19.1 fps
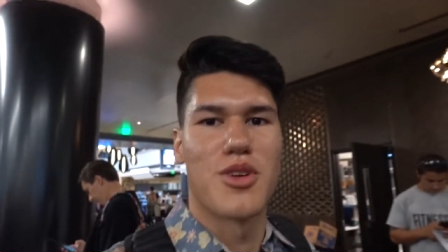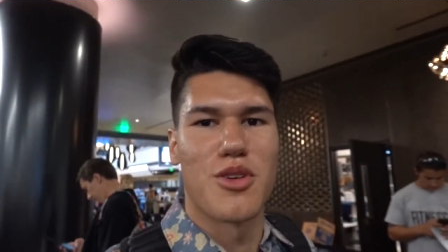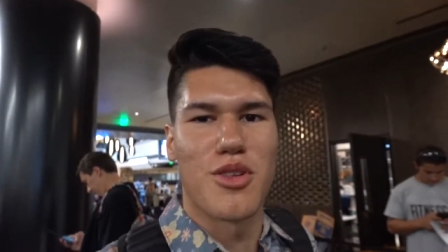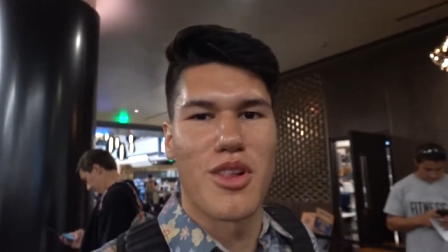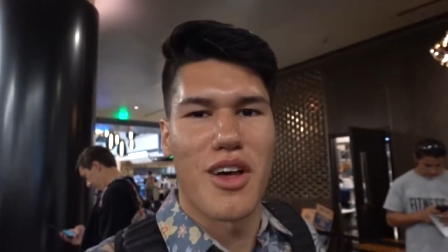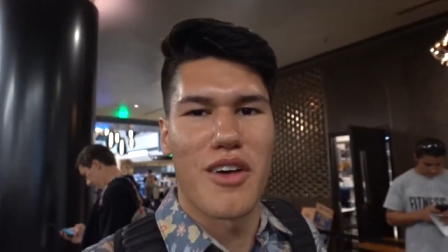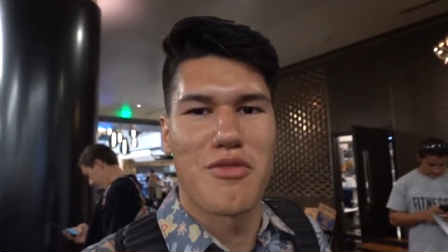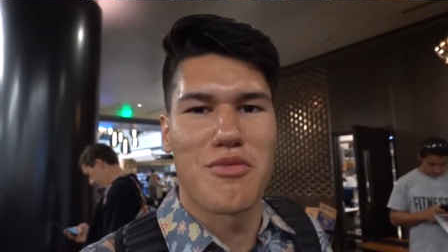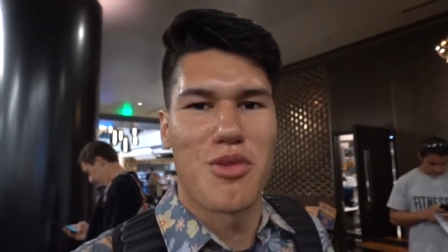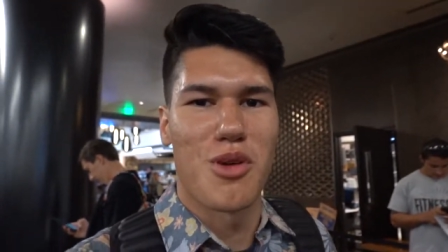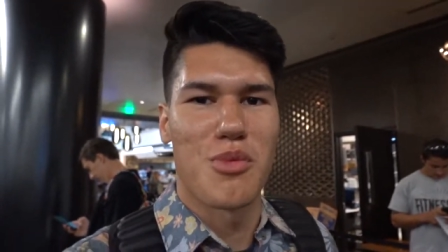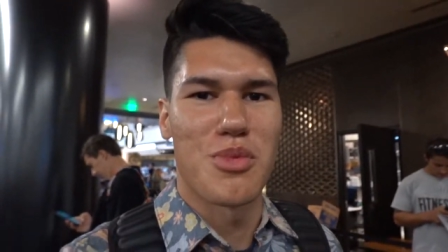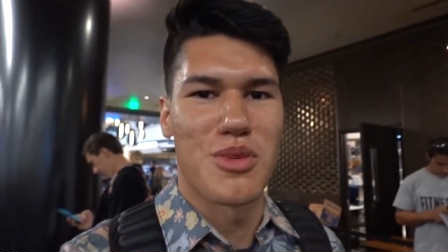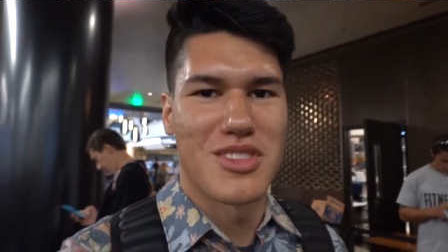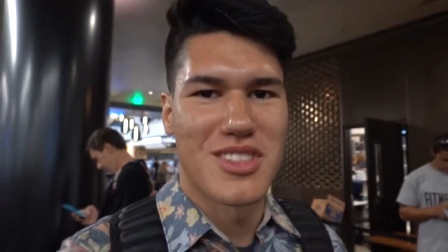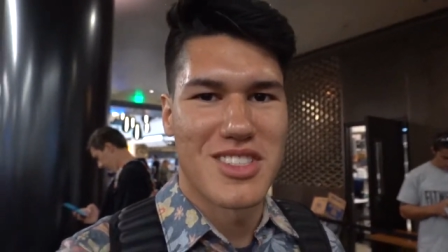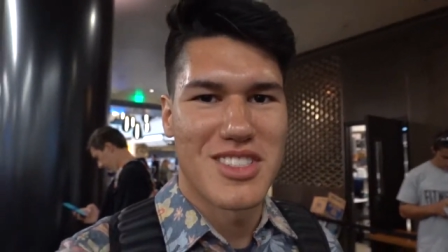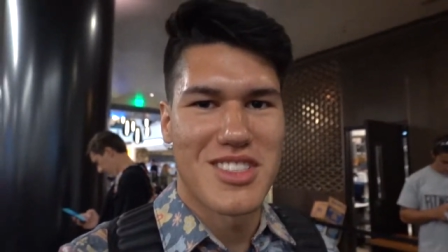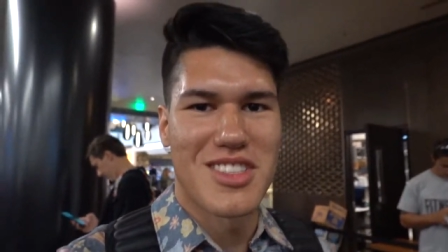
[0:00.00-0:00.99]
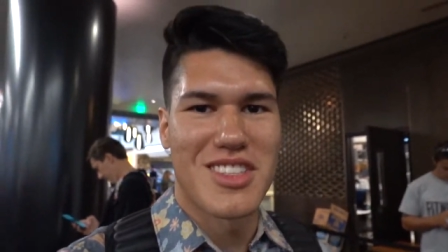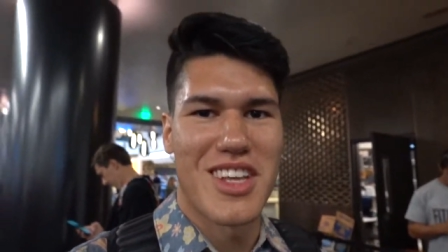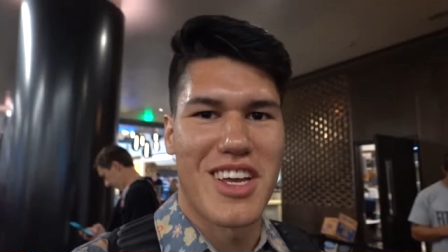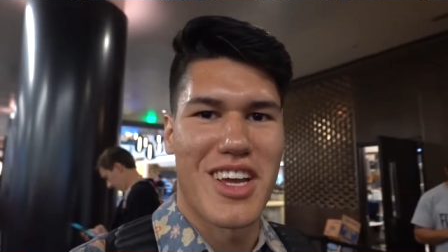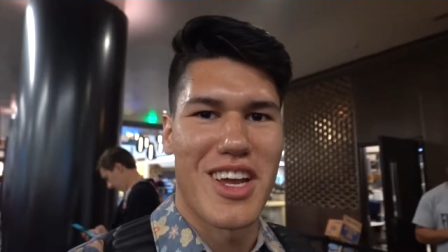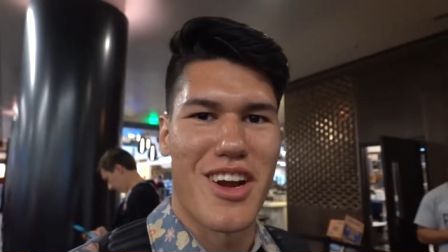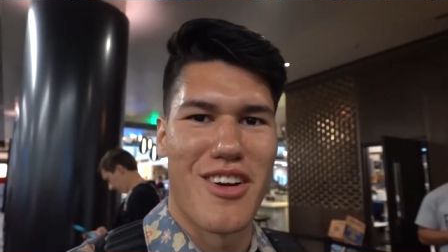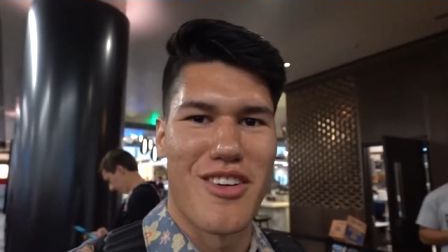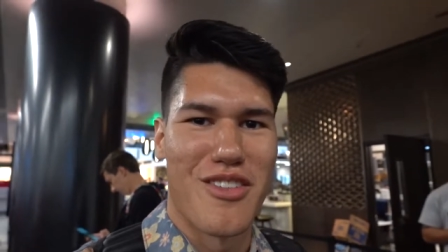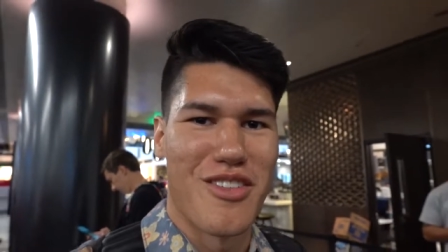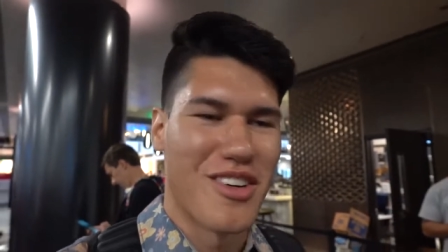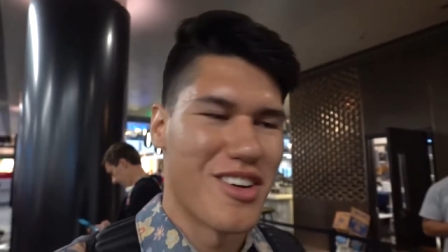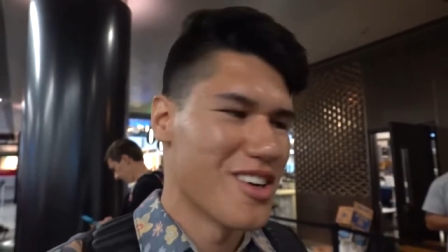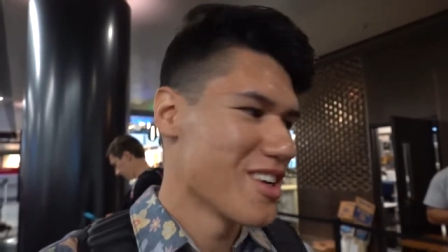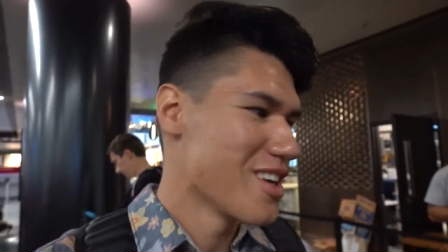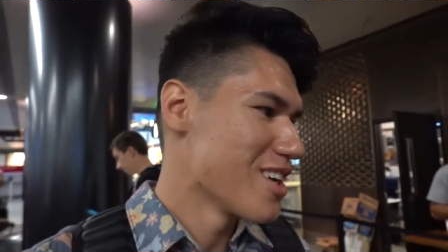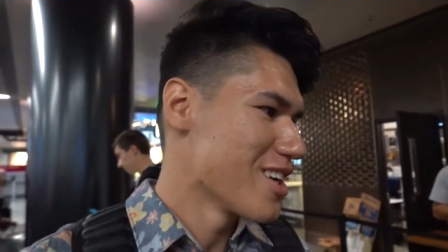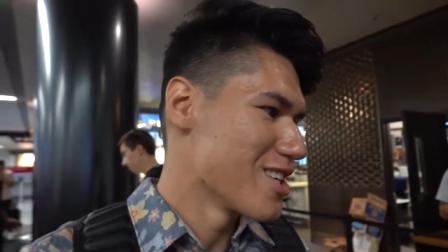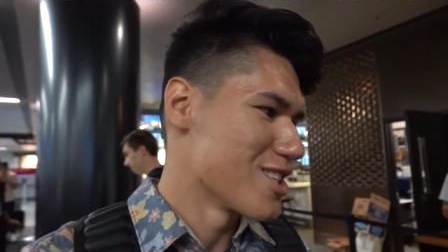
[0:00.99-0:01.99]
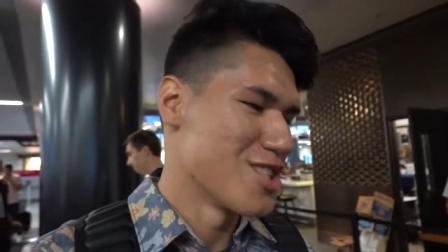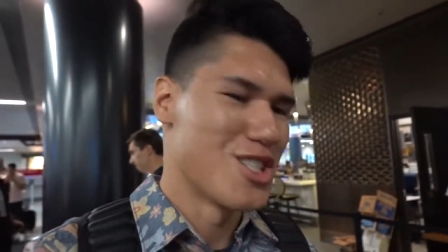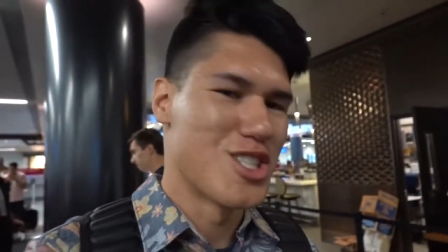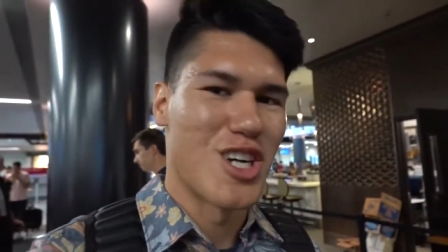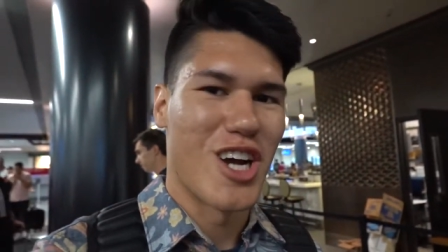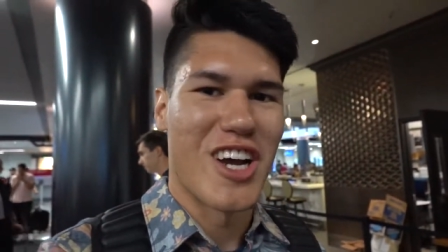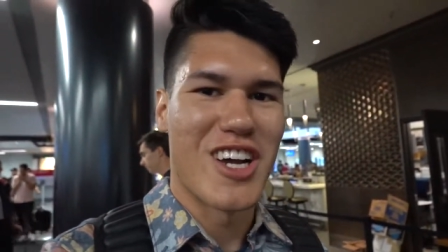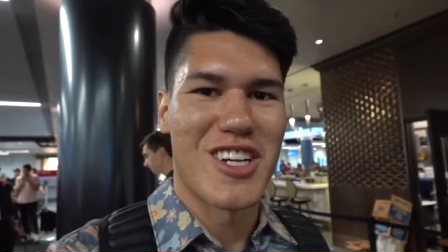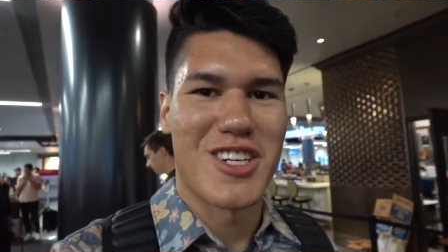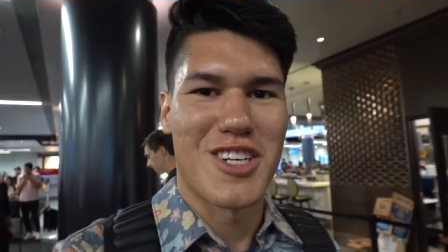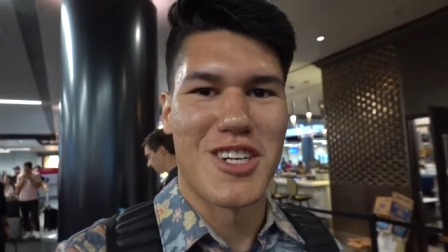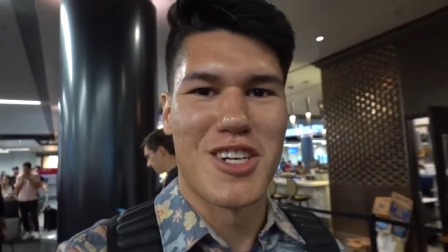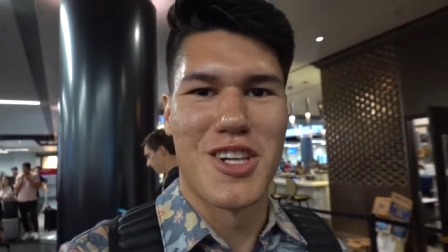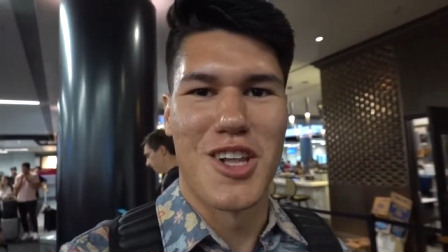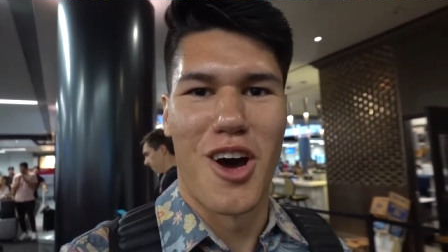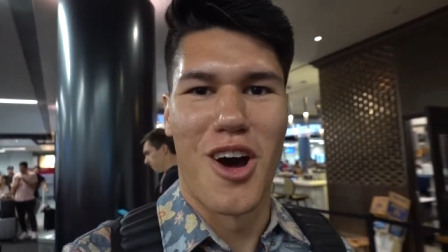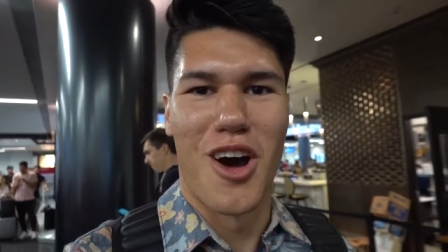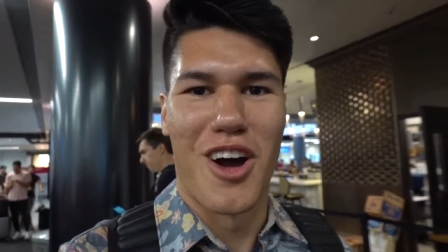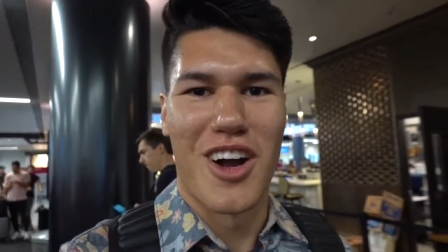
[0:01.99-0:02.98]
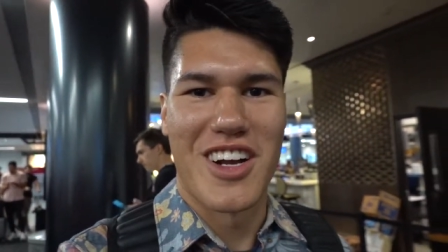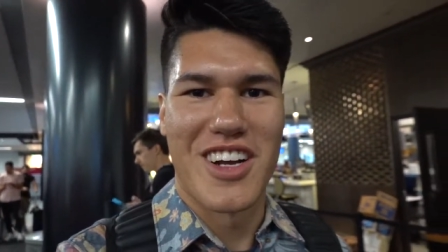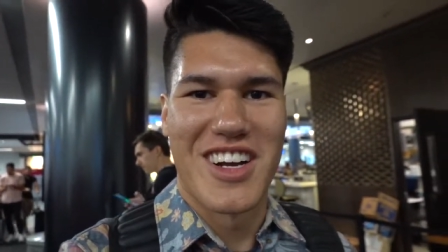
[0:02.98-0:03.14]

Your life purpose is to take care of a giant dog.